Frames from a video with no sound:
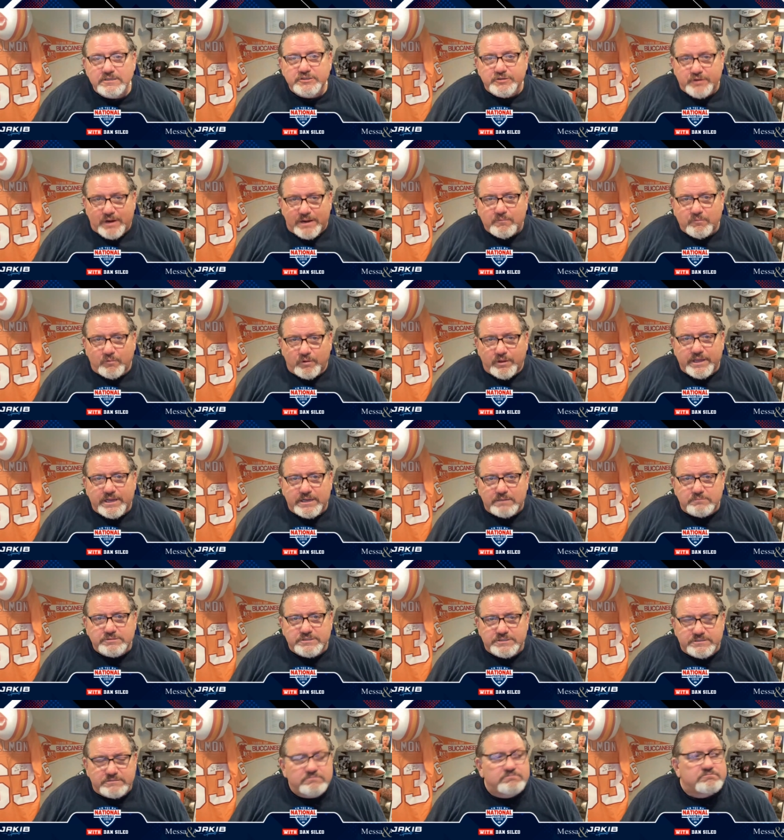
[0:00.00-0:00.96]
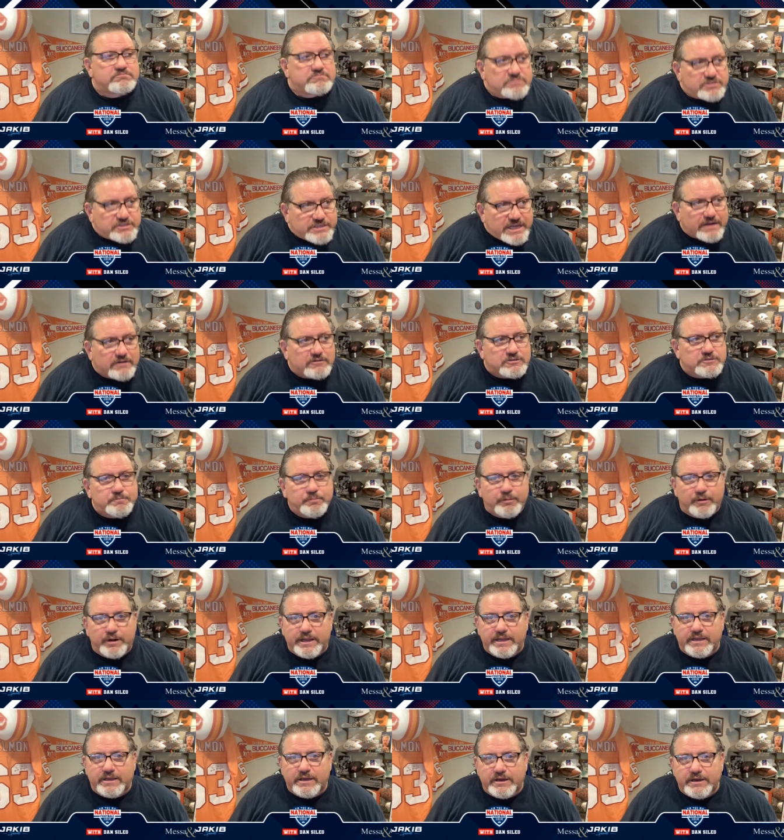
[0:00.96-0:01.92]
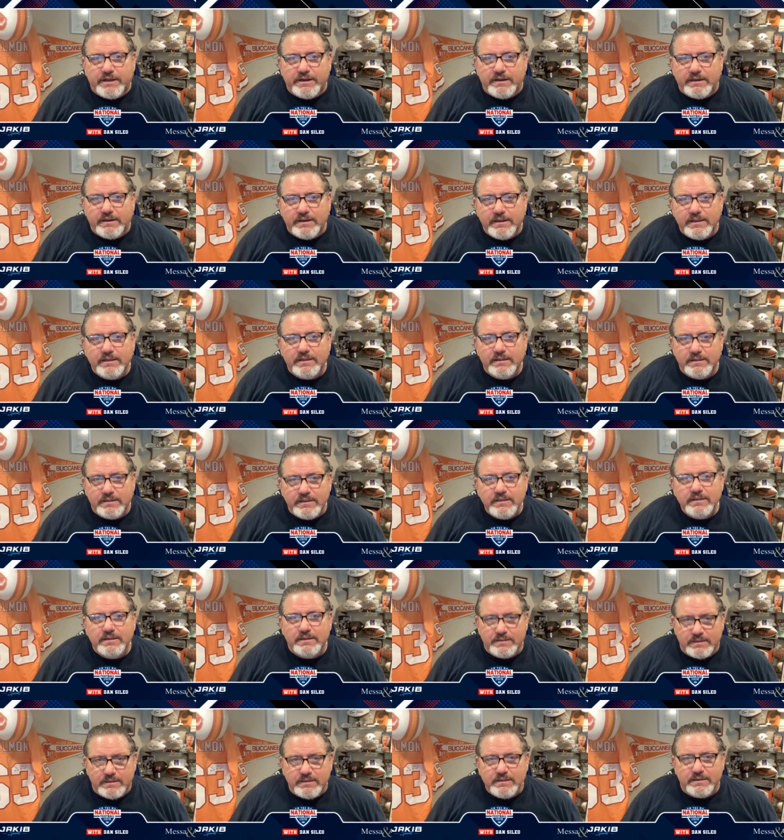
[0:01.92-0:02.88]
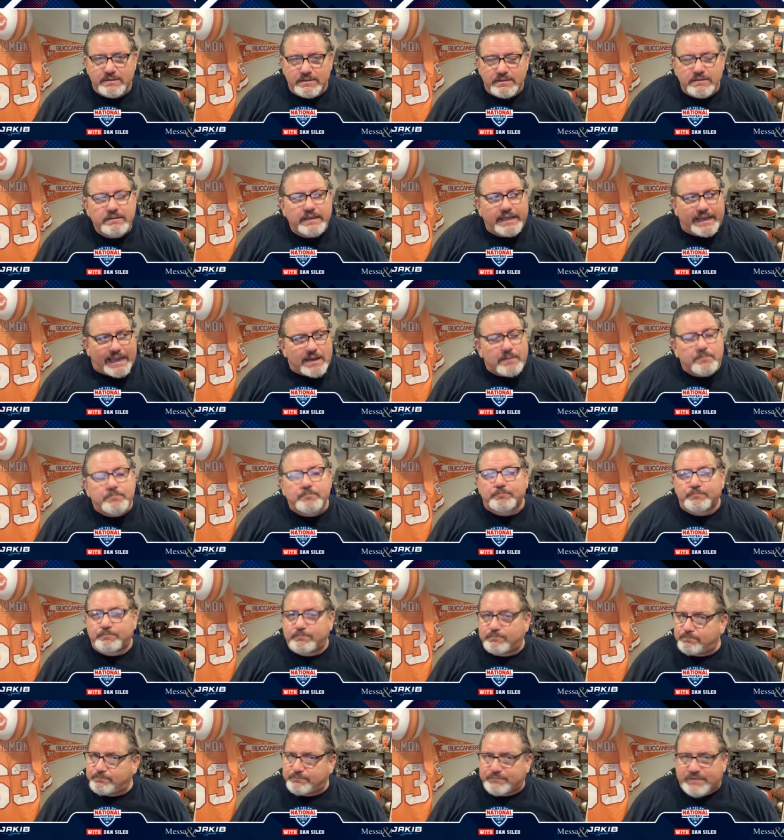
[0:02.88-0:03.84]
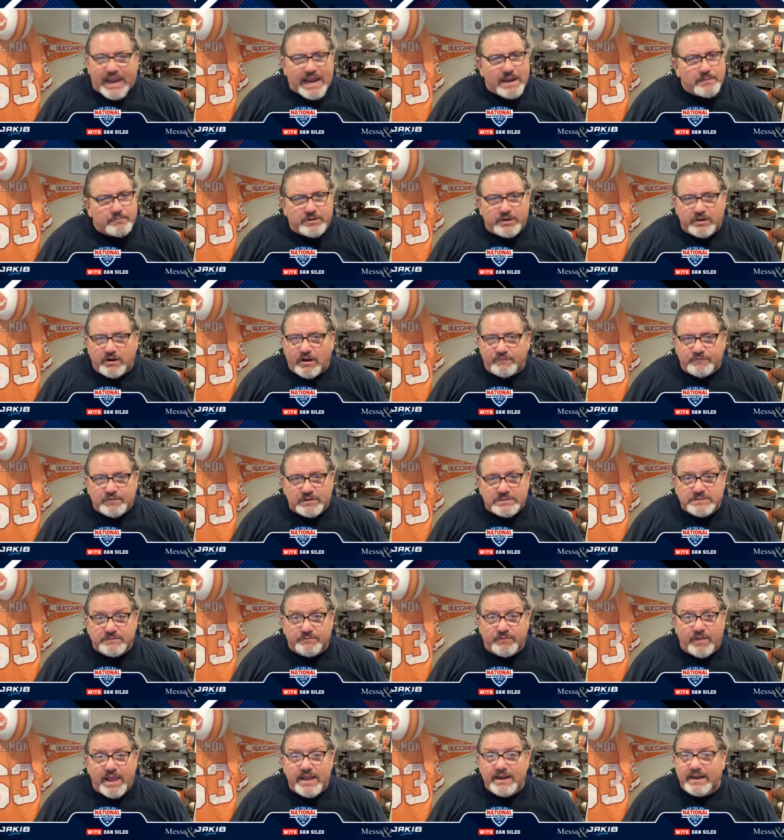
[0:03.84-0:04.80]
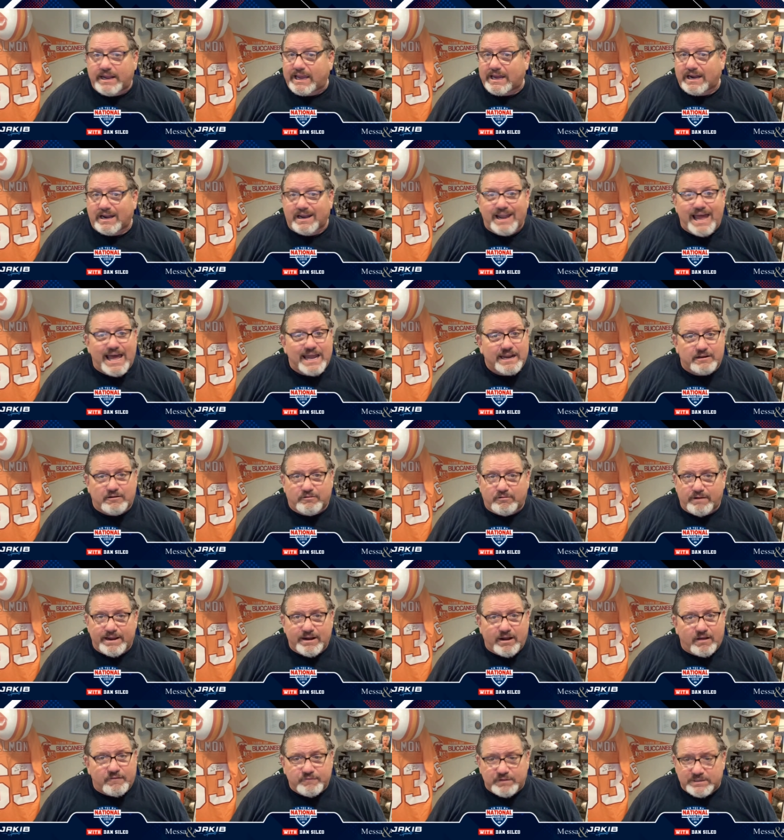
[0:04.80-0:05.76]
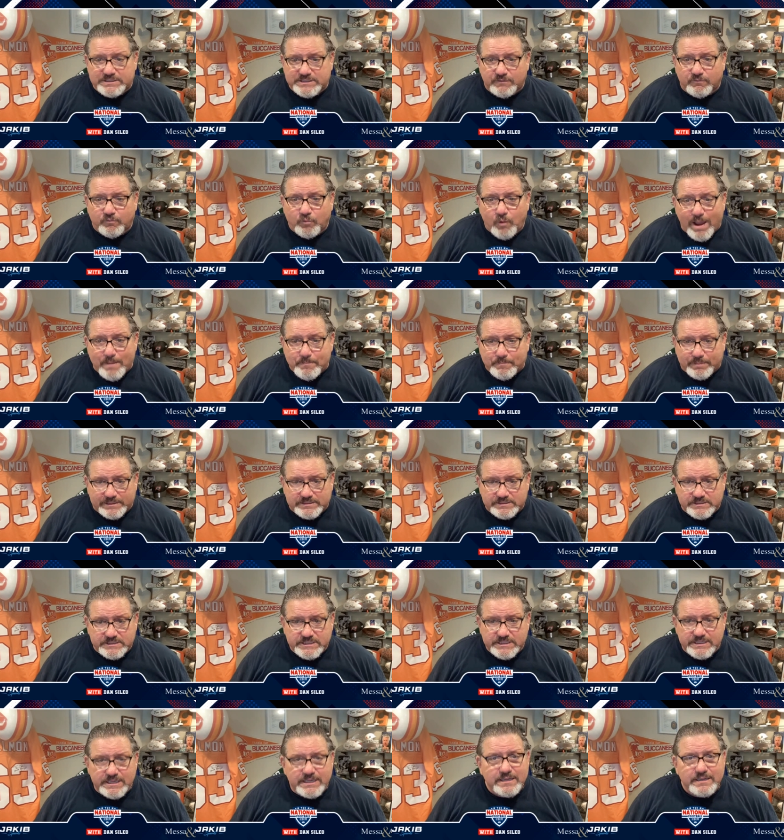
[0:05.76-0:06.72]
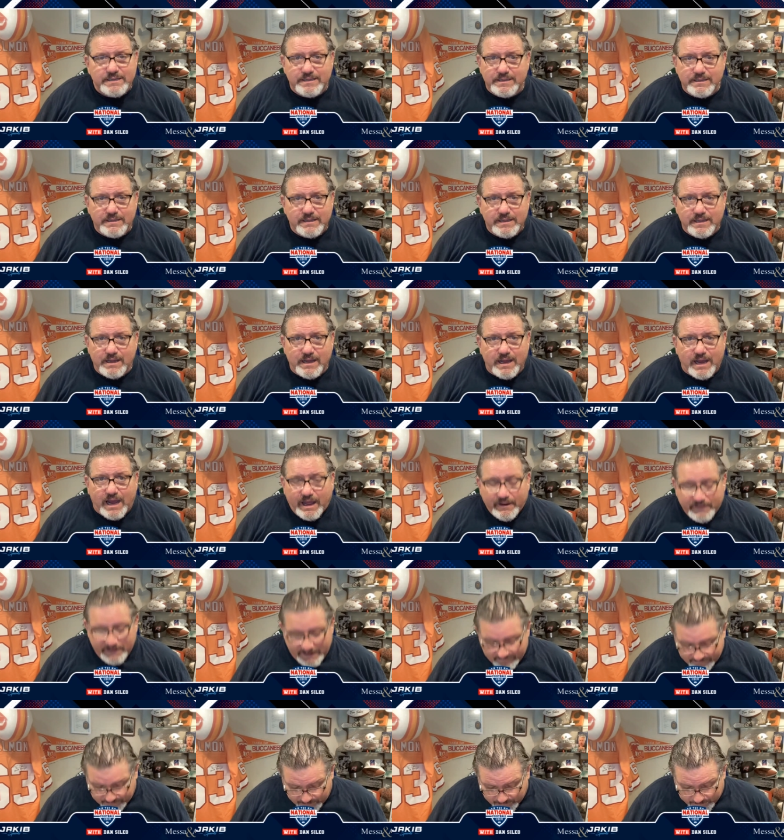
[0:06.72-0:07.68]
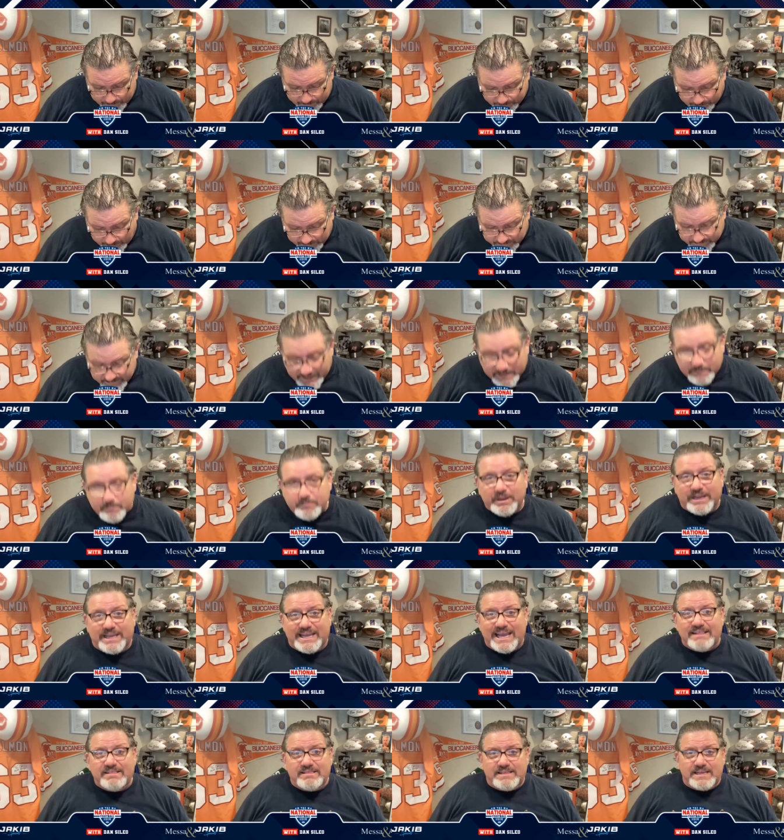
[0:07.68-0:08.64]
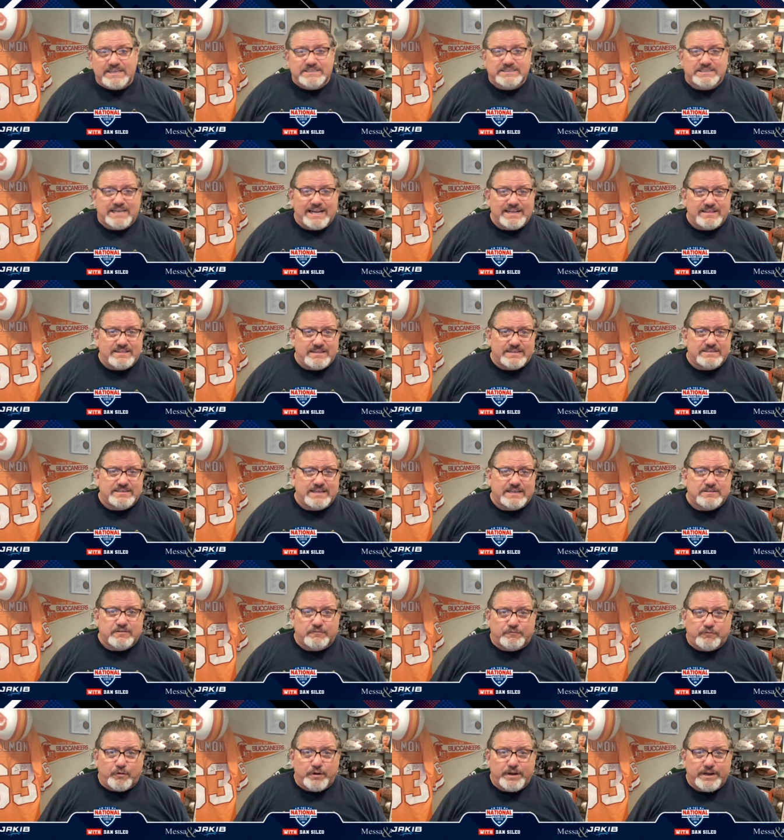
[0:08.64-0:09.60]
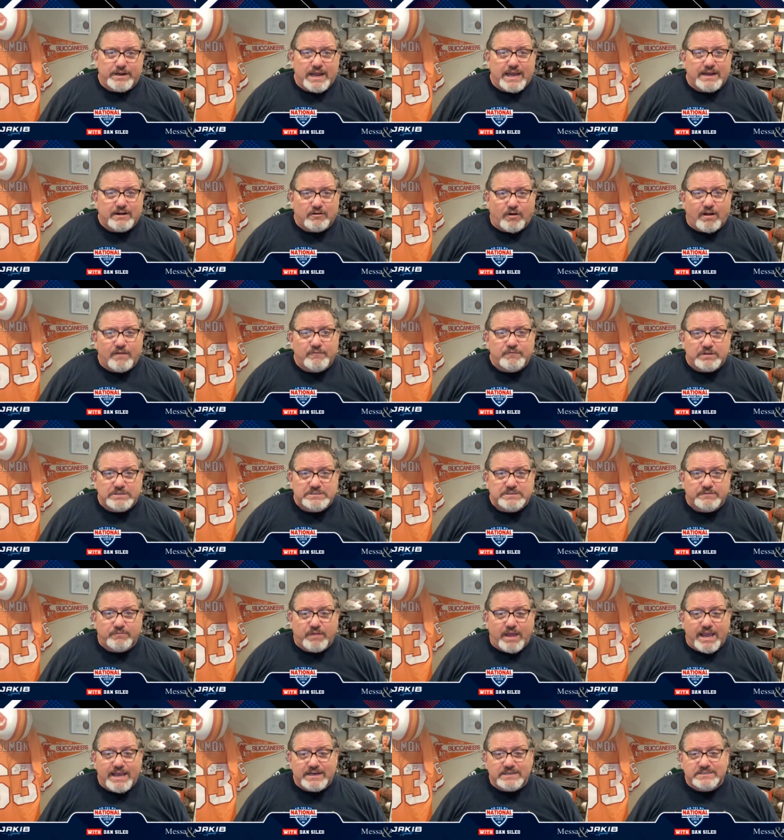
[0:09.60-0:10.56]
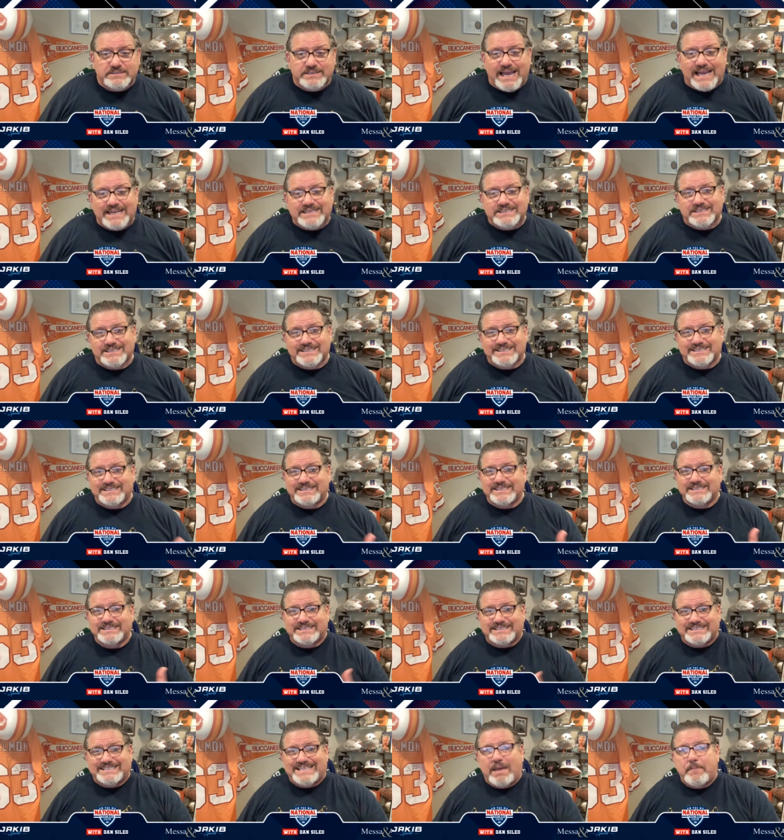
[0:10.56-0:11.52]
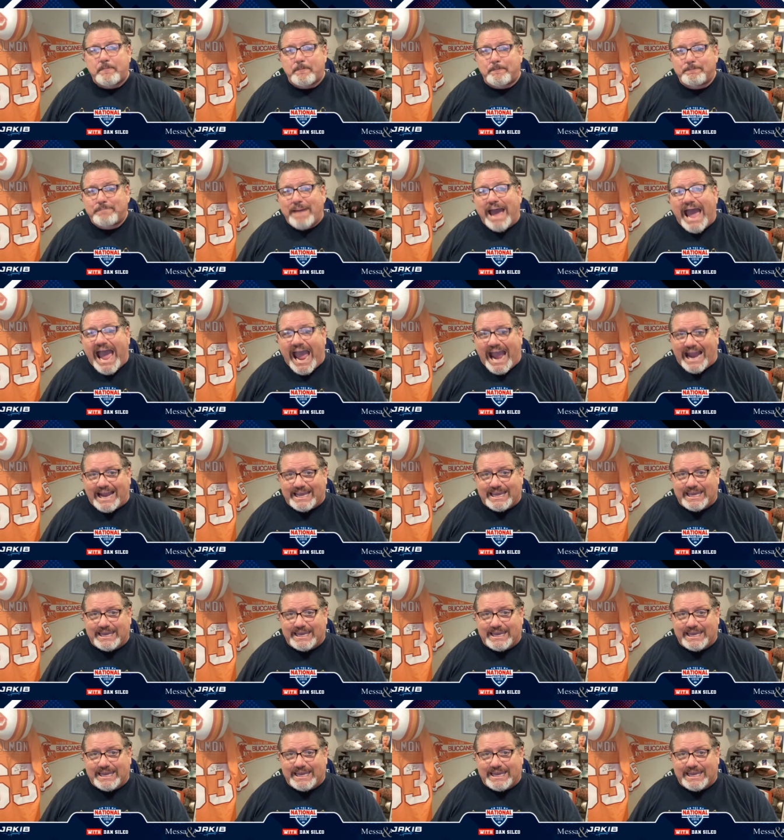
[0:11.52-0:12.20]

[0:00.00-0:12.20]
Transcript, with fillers: Trent Williams, center's pretty good. They got a damn good offensive line. They got a lot of great offensive weapons on that football team. But get this I think that the 49er offensive line has actually stepped back,